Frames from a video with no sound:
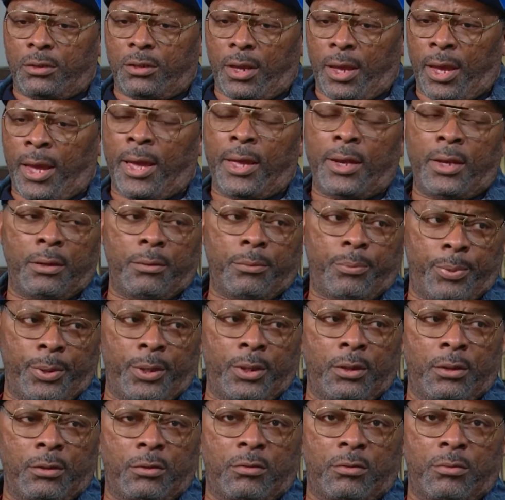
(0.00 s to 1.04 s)
added
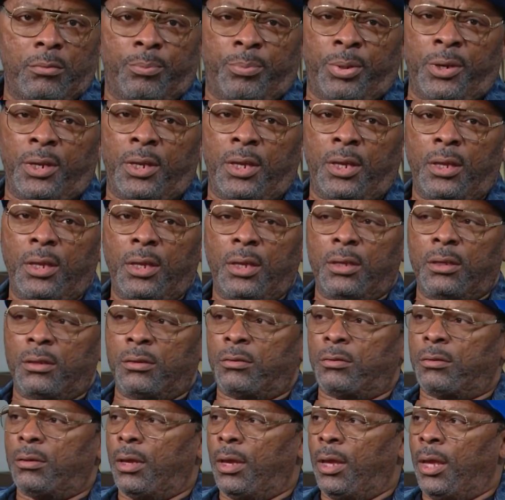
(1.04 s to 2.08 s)
piece, but he
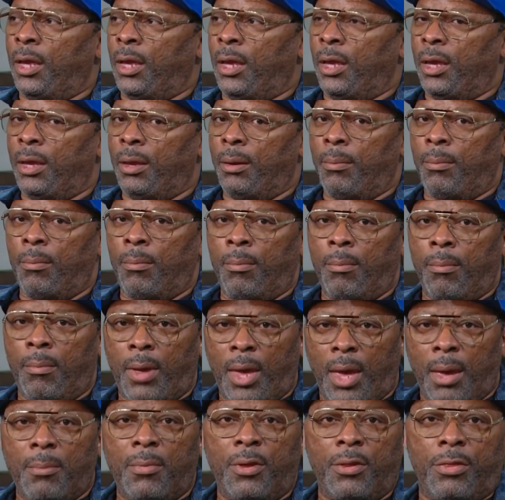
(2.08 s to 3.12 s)
is a
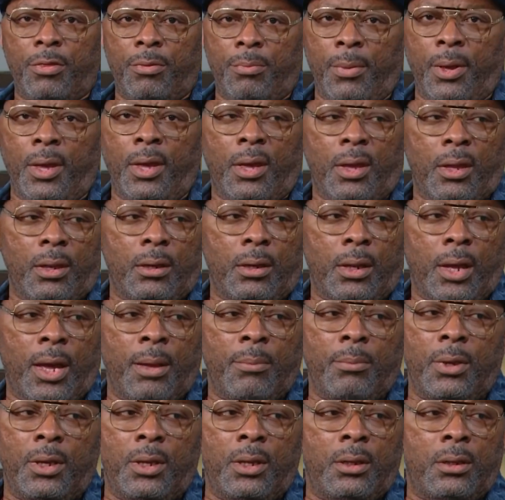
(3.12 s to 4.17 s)
mammoth man. I
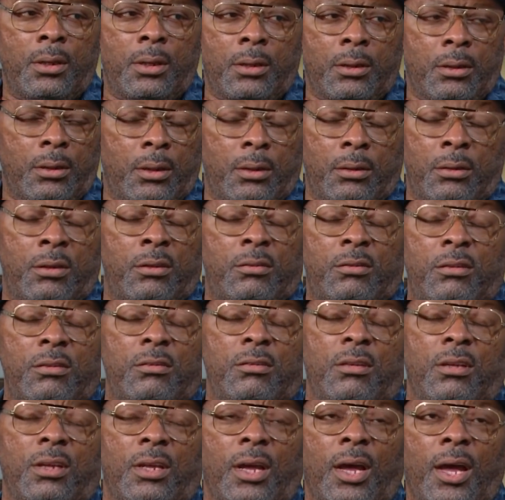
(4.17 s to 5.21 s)
mean, this
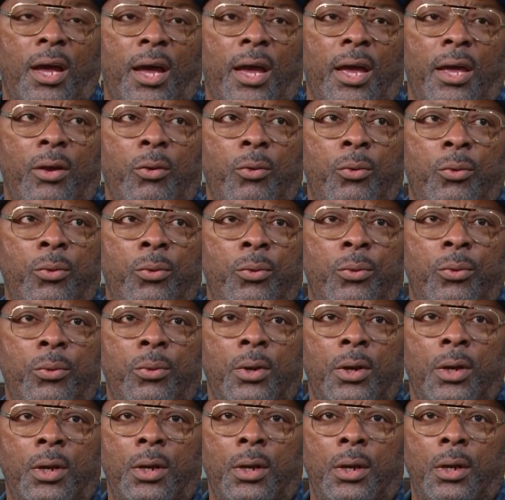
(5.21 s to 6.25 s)
is a guy who
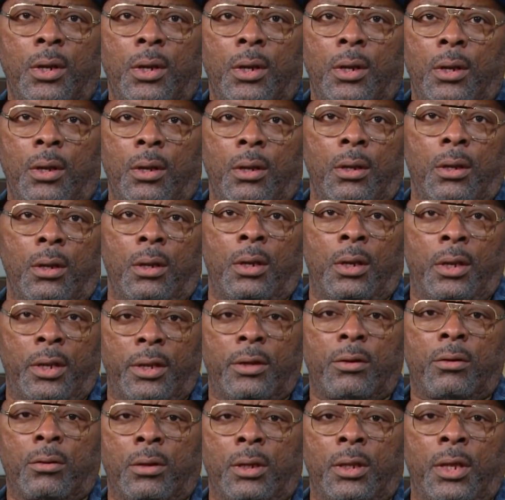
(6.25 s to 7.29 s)

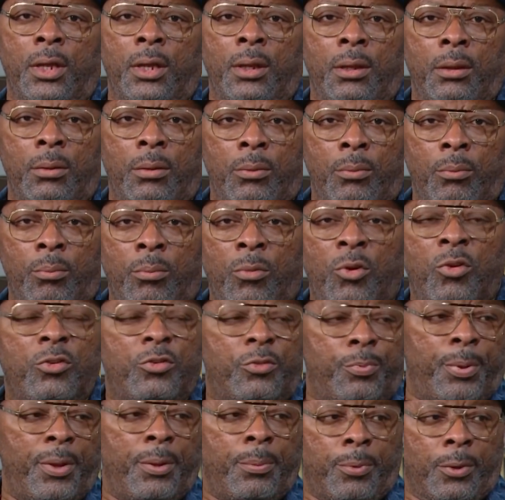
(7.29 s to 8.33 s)
literally
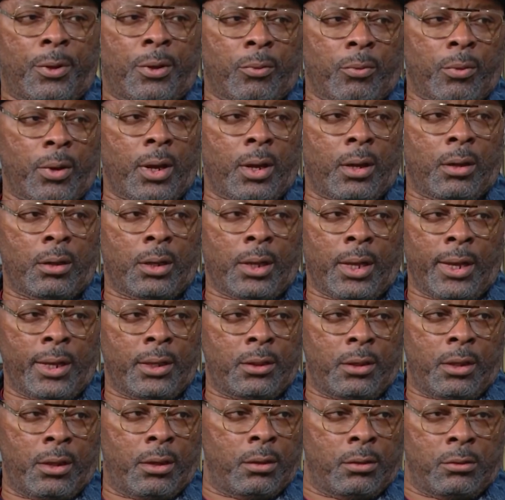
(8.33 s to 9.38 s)
moves people around
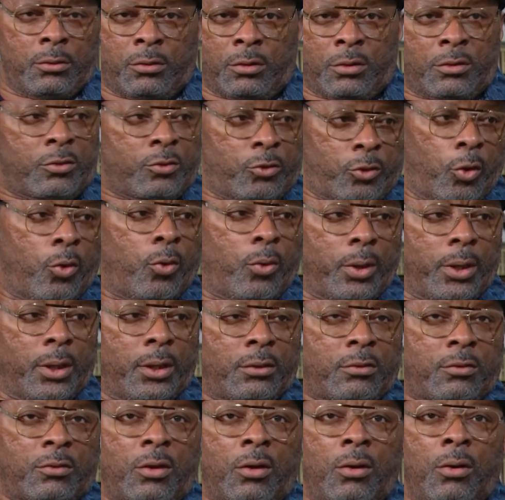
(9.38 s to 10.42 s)
like they're just
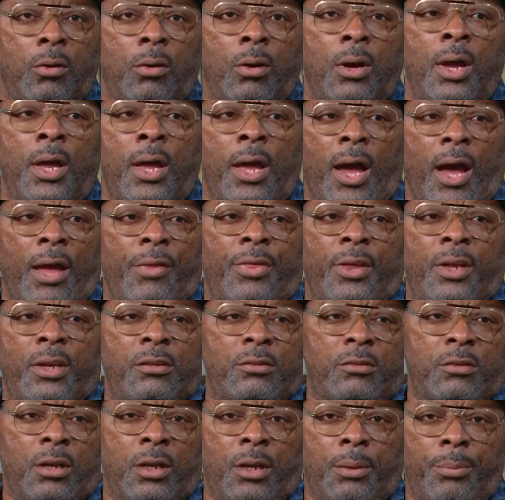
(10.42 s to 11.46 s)
toys. So I think
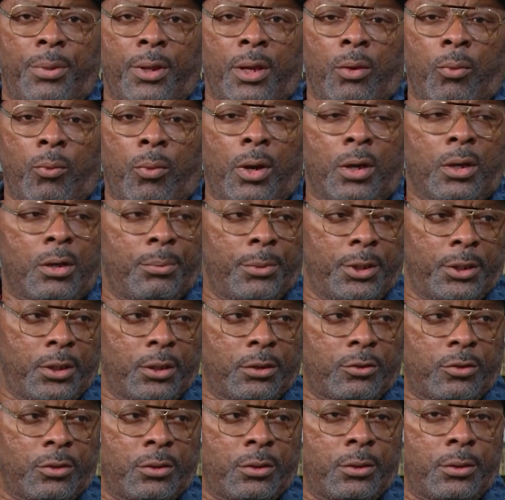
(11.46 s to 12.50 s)
he's going to be a welcome
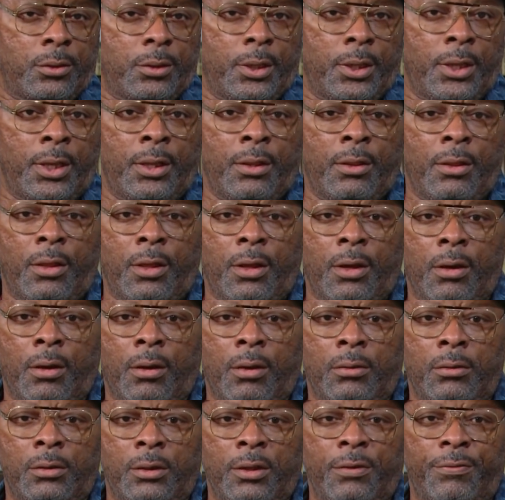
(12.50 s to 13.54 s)
addition in
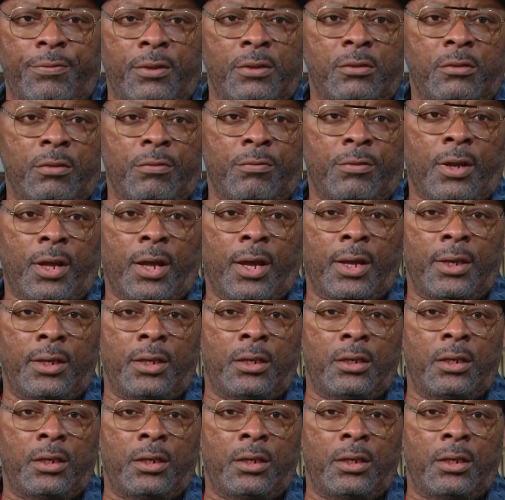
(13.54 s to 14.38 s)
their defensive line, and